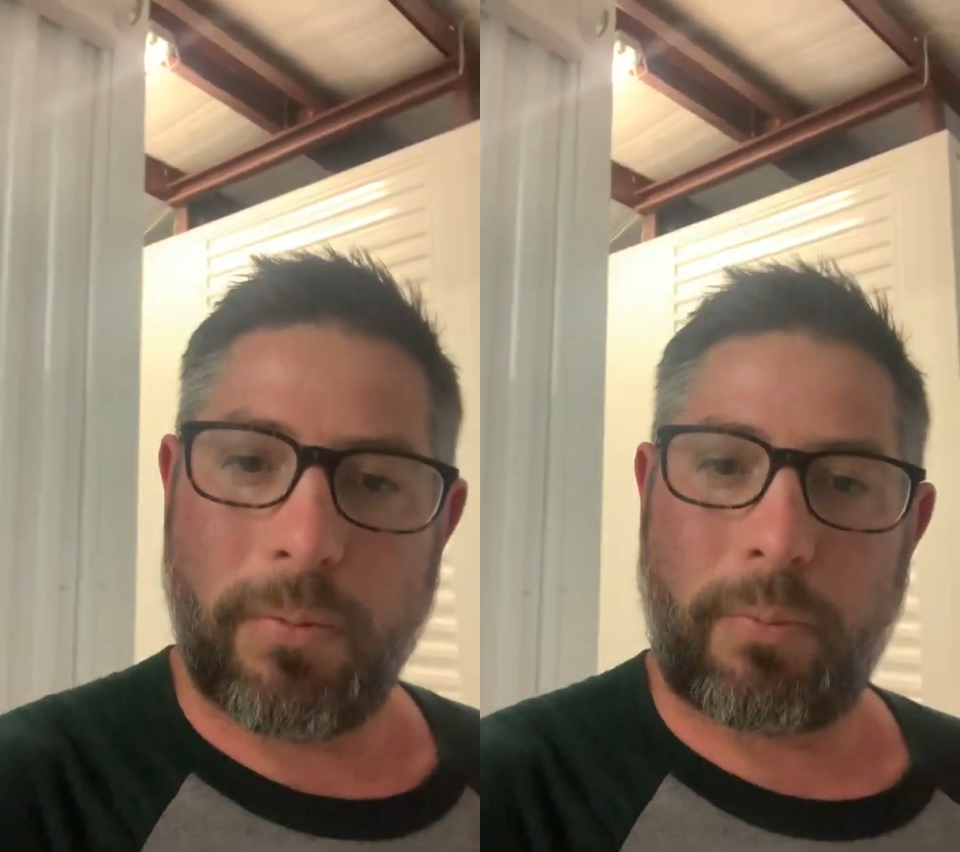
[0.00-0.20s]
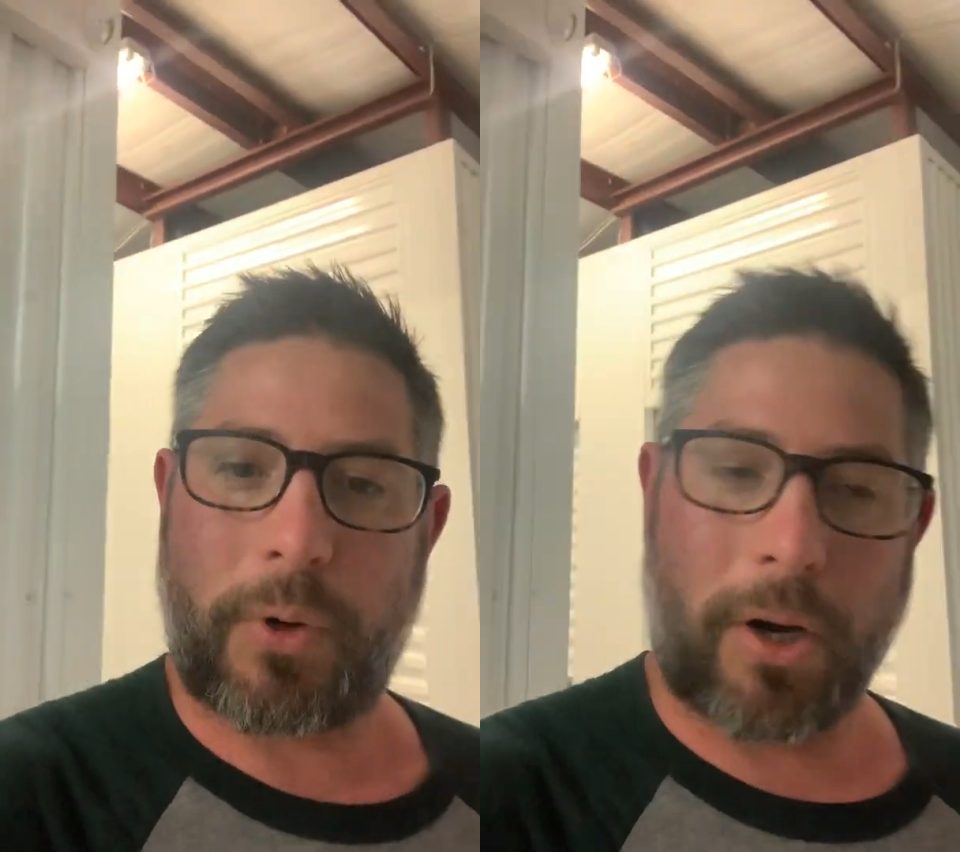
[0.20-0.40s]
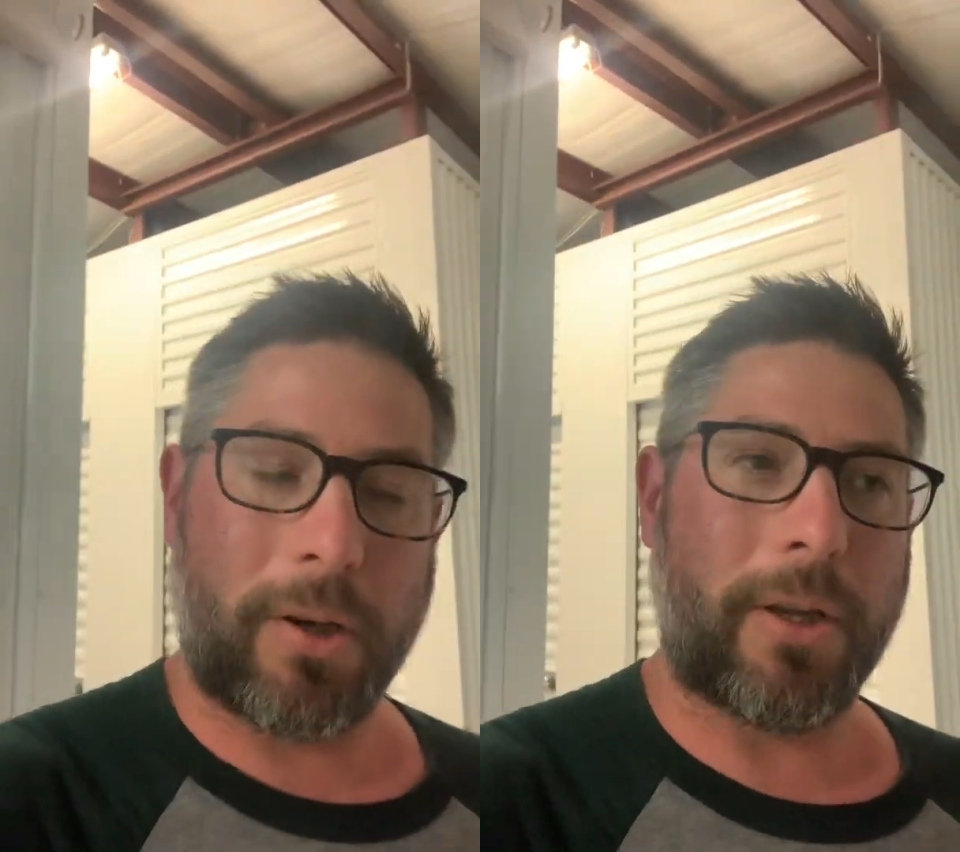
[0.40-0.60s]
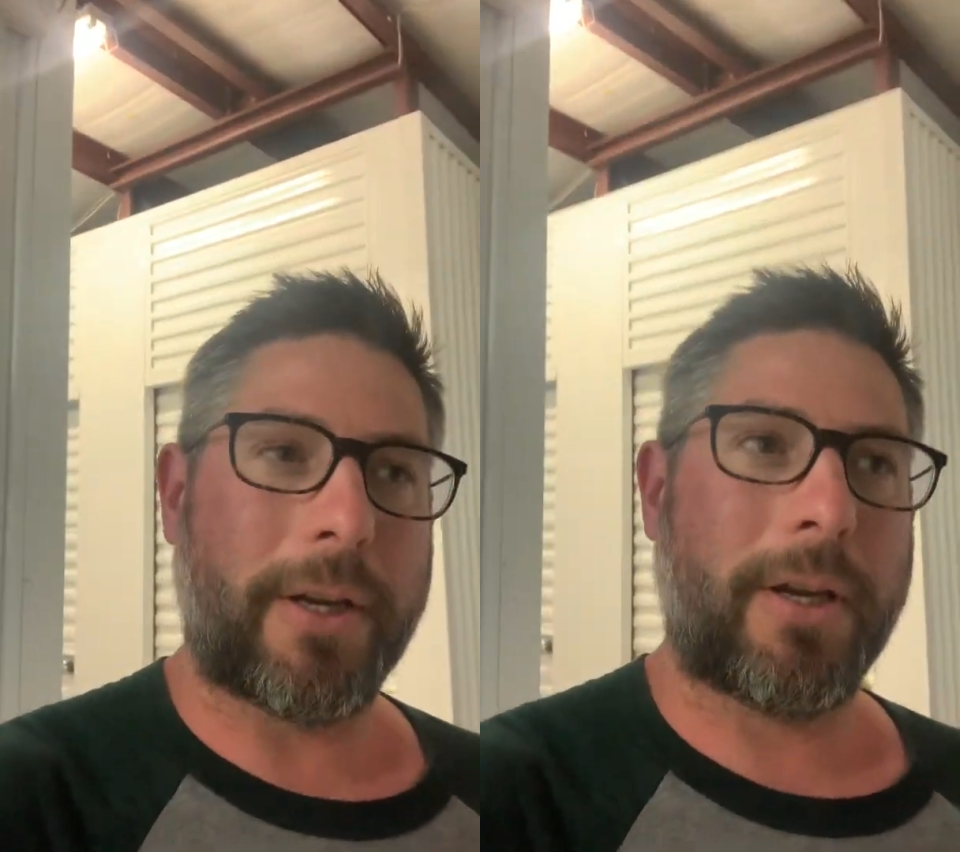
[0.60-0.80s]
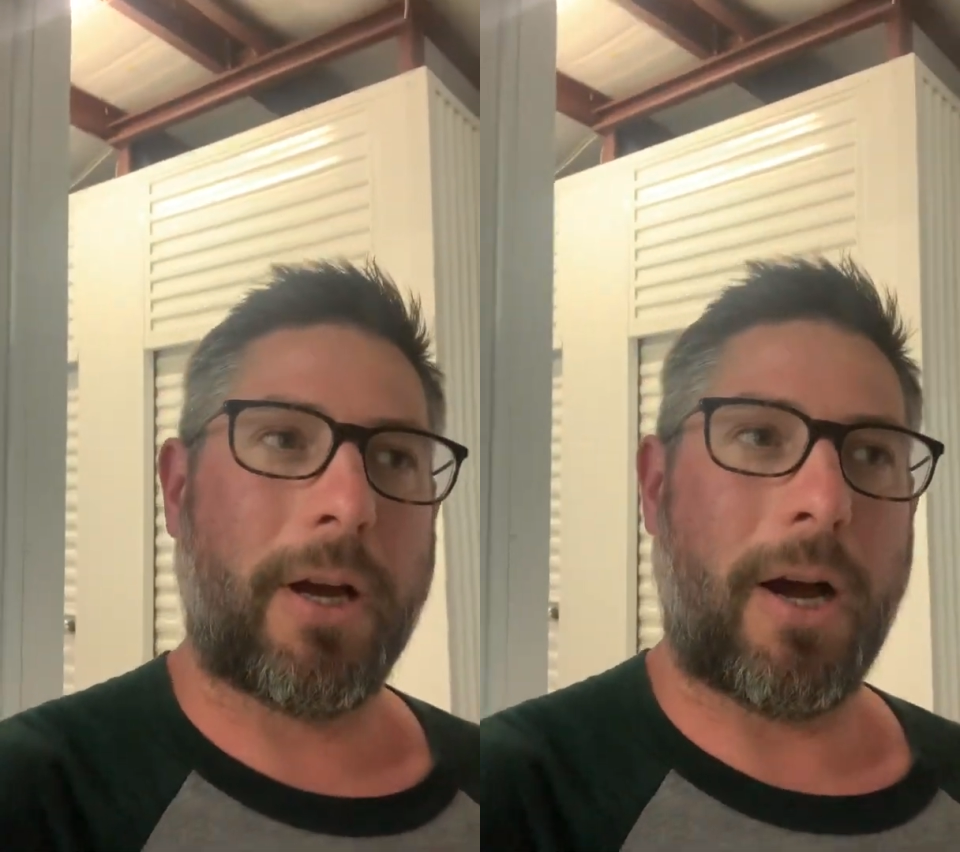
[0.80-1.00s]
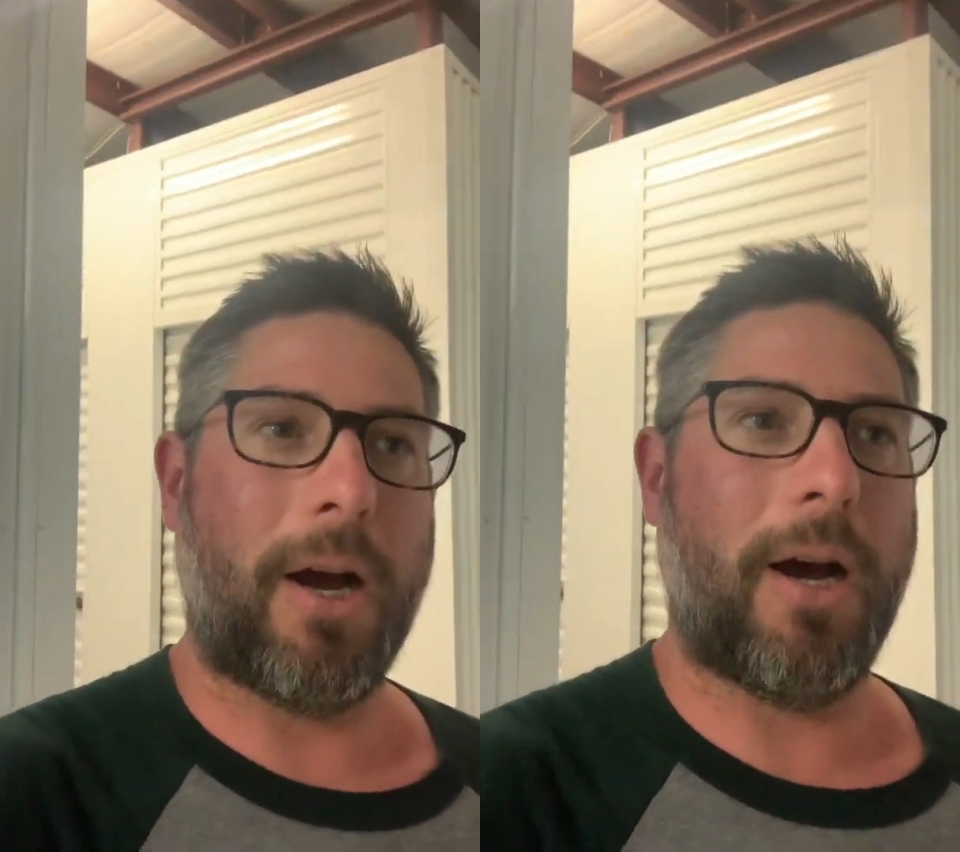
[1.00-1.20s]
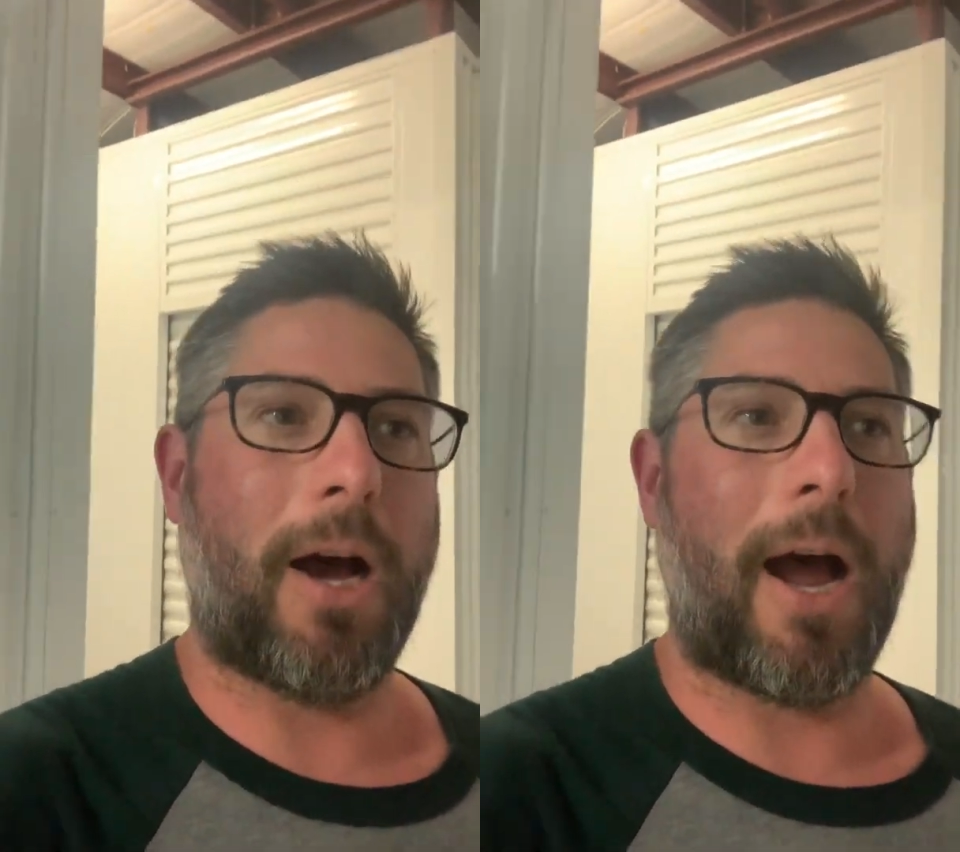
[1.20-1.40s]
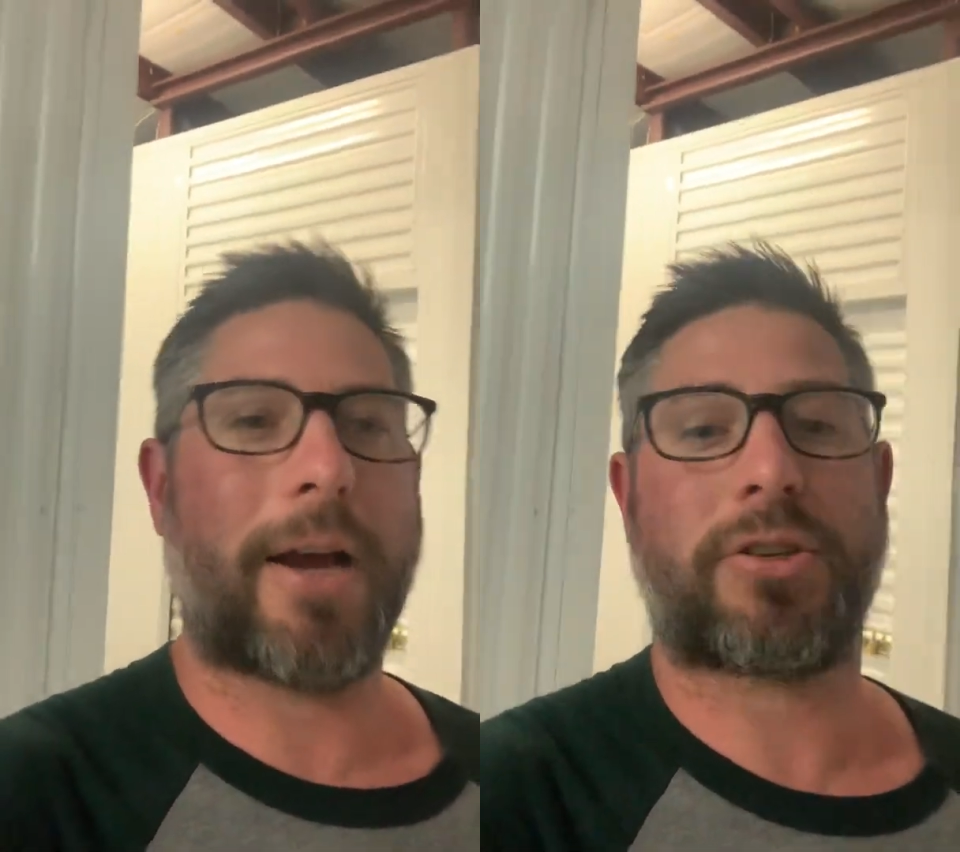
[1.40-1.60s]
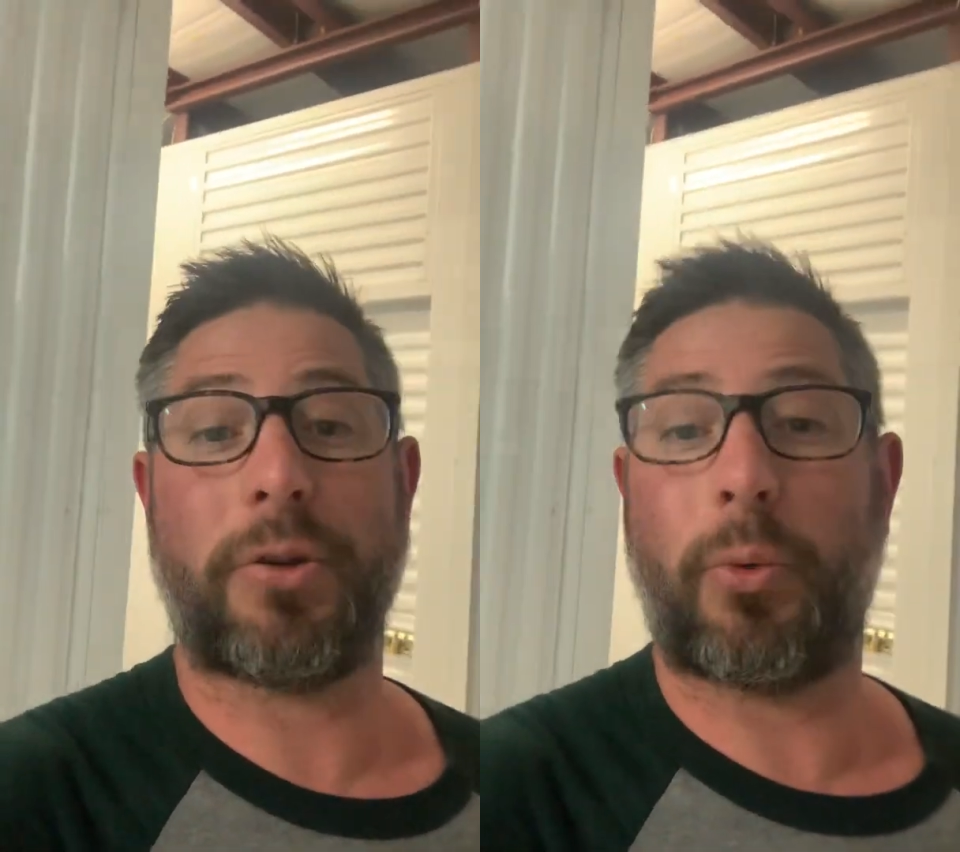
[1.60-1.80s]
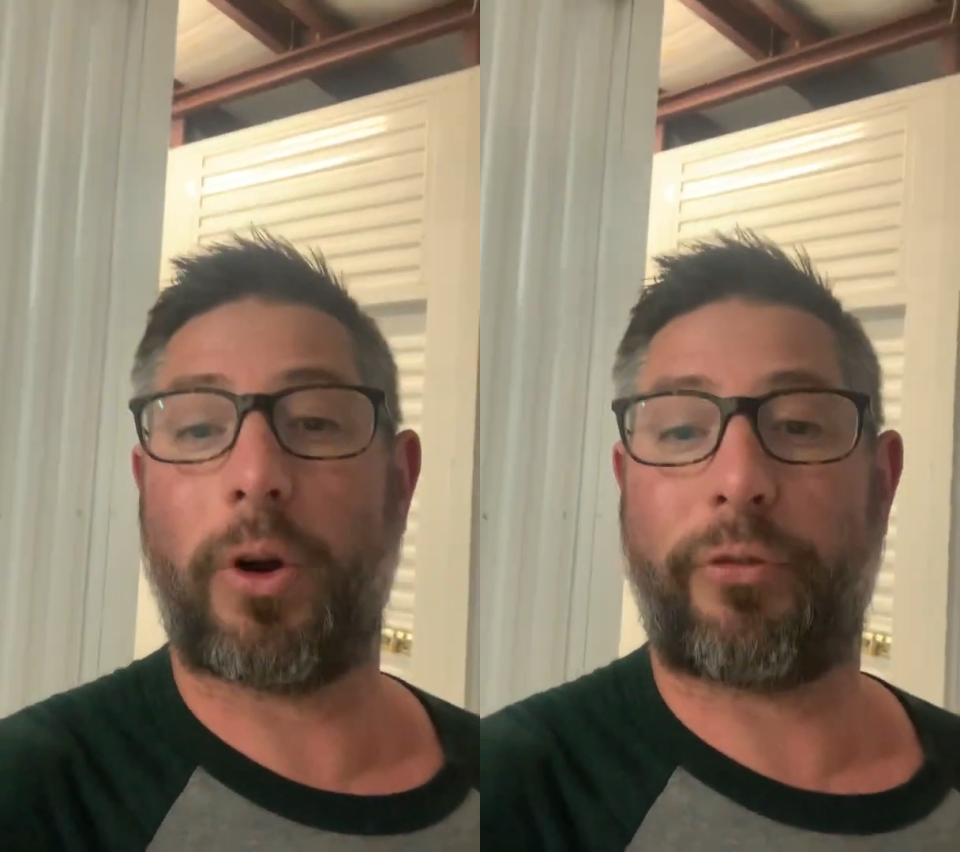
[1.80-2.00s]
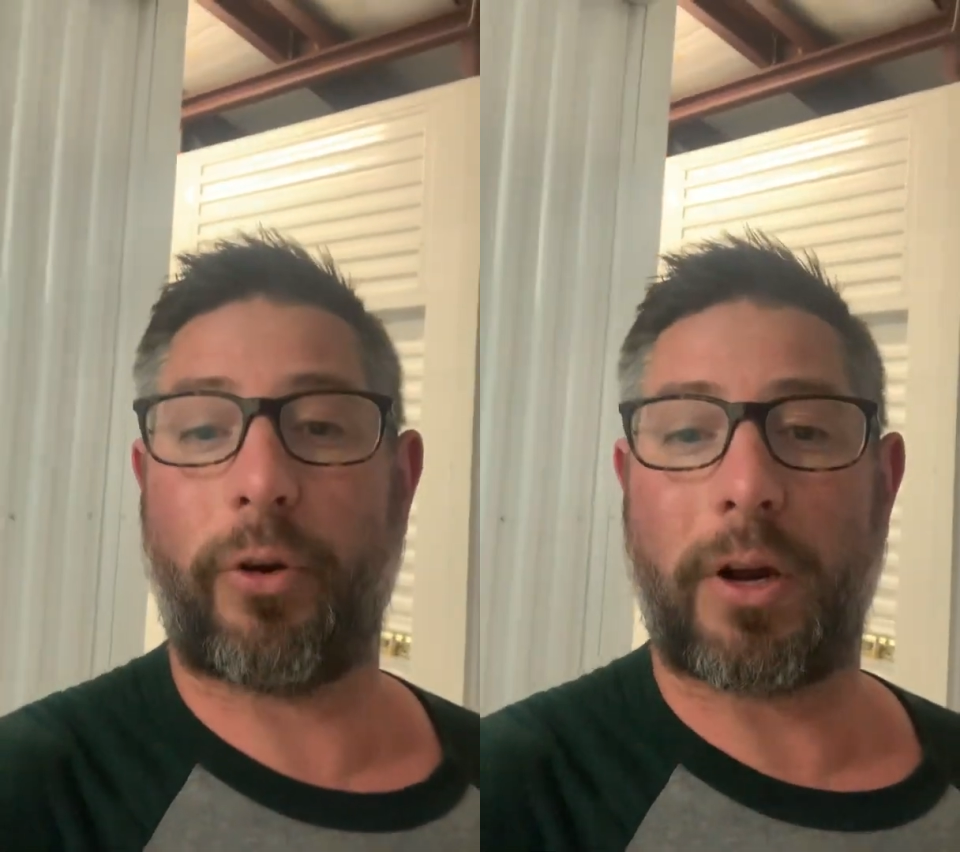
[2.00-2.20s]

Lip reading: currently I actually work for